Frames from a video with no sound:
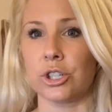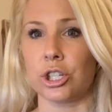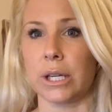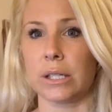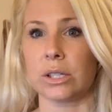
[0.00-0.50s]

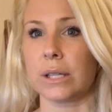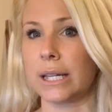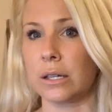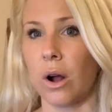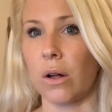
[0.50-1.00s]
She
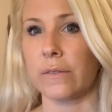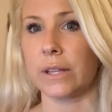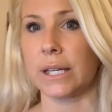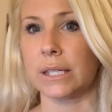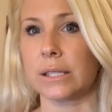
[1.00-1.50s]
deleted all of
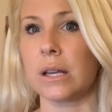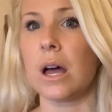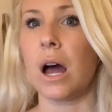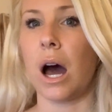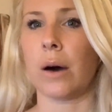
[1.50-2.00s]
these,
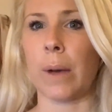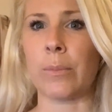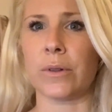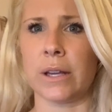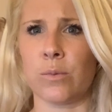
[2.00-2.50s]
I believe,